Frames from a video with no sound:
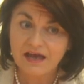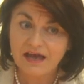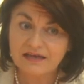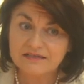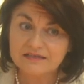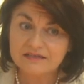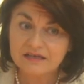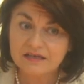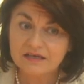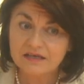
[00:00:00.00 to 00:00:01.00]
And
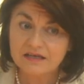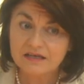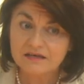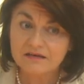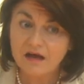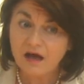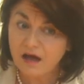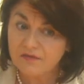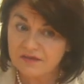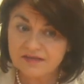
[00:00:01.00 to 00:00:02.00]

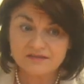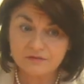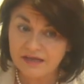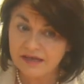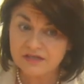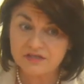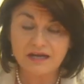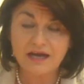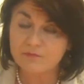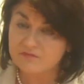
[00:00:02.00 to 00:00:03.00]
on this occasion,
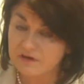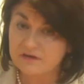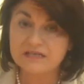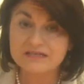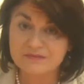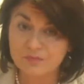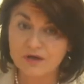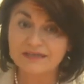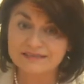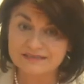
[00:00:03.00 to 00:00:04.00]
I am very
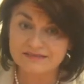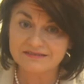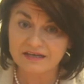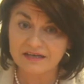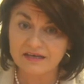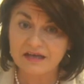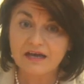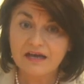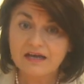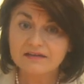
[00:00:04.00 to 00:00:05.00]
disappointed to say
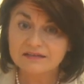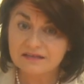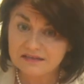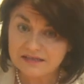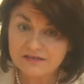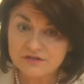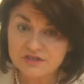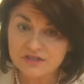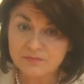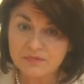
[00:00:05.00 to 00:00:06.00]
that the
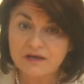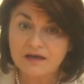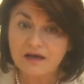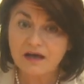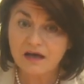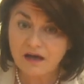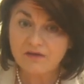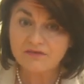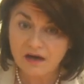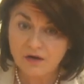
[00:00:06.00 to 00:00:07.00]
leadership
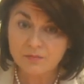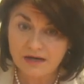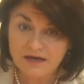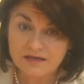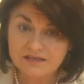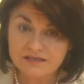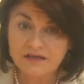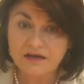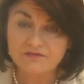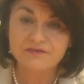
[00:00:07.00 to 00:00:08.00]
of our
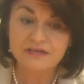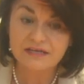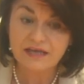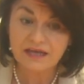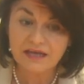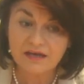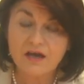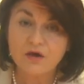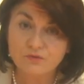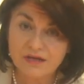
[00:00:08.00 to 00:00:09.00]
party, of Fine Gael,
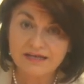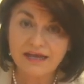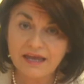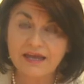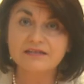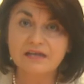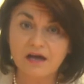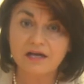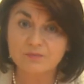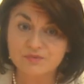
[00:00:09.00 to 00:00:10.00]
reneged
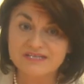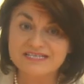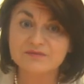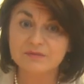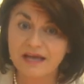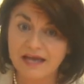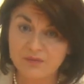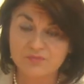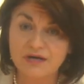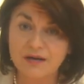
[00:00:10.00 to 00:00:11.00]
on a principle and a
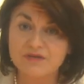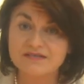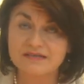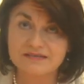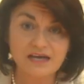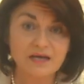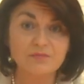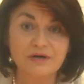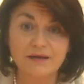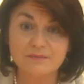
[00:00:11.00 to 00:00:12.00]
promise, a solemn
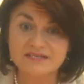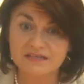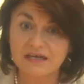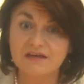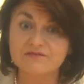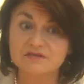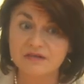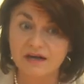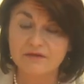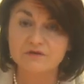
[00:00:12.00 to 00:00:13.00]
promise it gave to
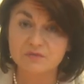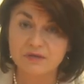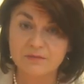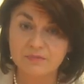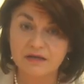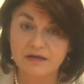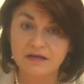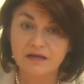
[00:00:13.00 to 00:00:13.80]
the Irish people,